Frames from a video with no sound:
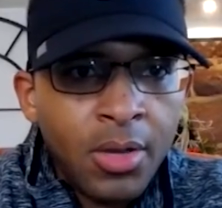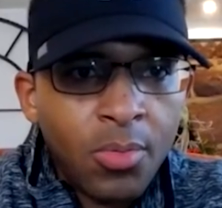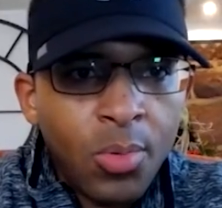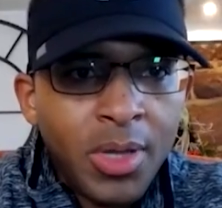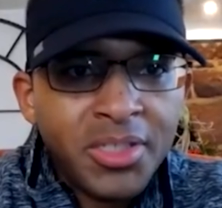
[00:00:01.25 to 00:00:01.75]

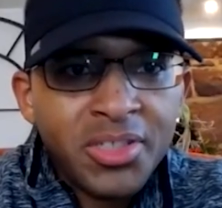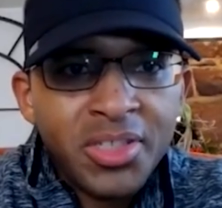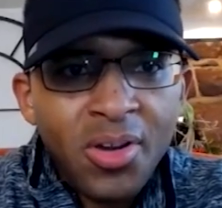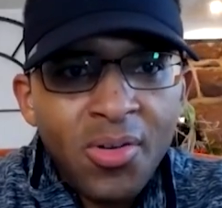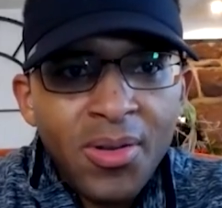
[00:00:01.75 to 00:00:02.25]
What's
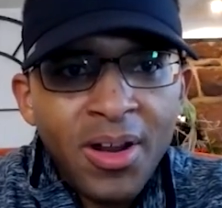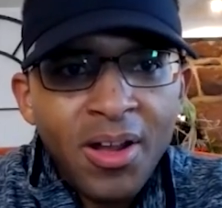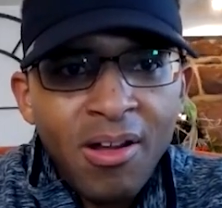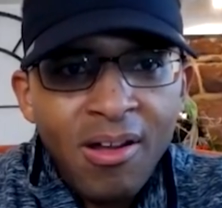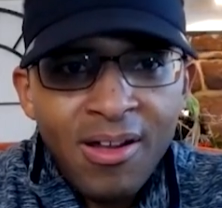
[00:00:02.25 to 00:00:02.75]
going
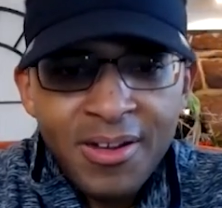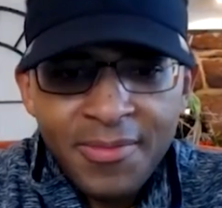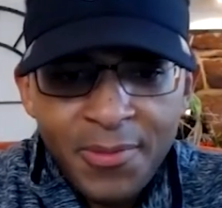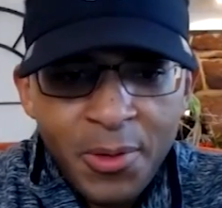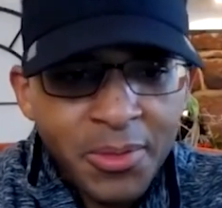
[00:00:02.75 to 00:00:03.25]
on,
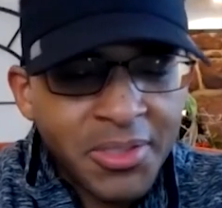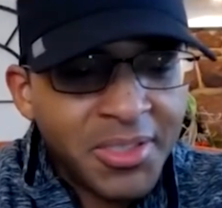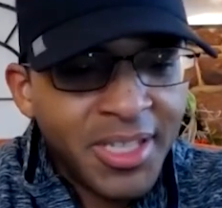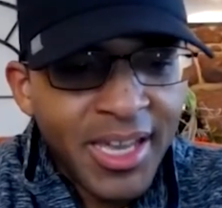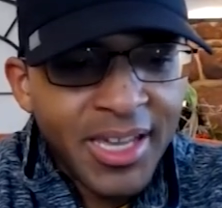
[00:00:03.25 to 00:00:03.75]
folks?
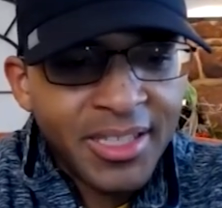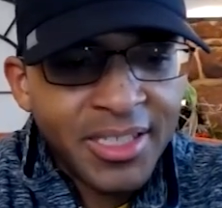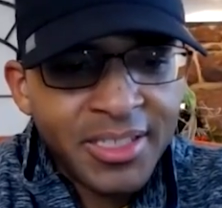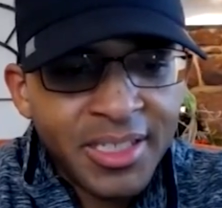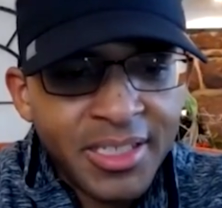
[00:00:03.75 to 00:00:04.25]
Hey,
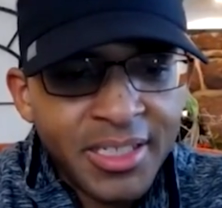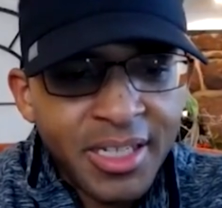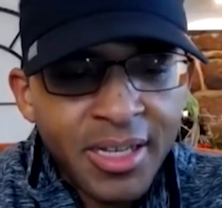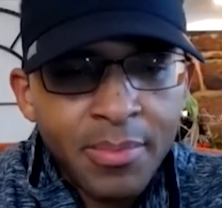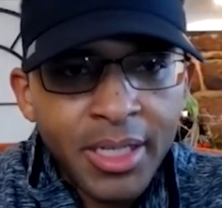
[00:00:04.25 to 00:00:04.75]
this is
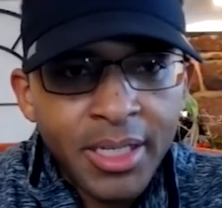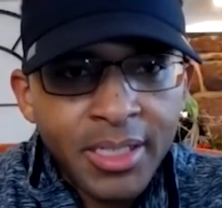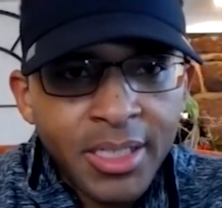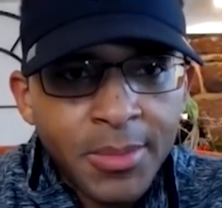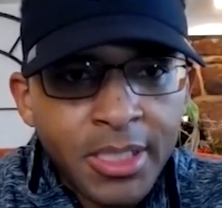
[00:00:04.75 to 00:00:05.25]
Malachi
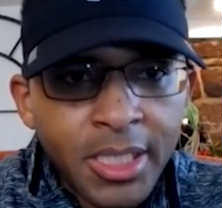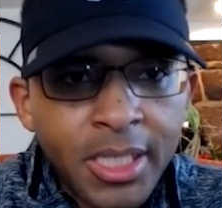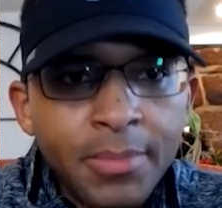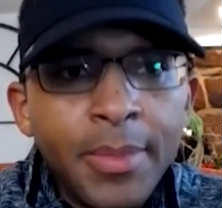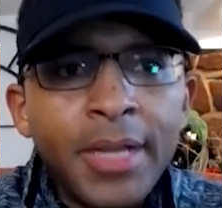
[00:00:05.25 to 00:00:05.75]
Thompson
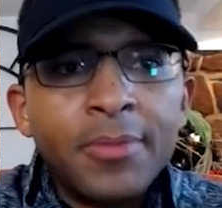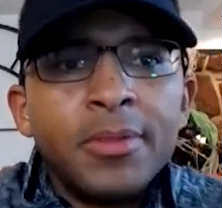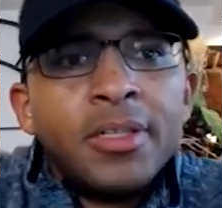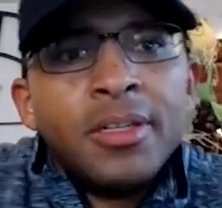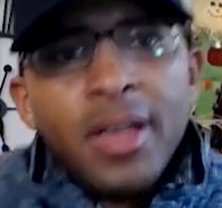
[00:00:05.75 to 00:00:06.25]
again, back with
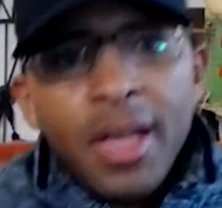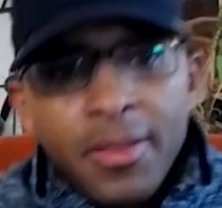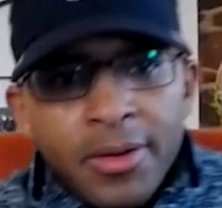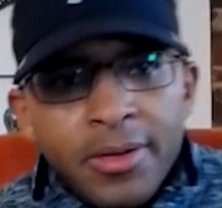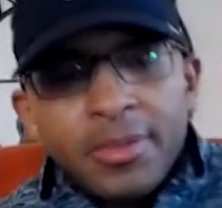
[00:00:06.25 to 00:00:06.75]
another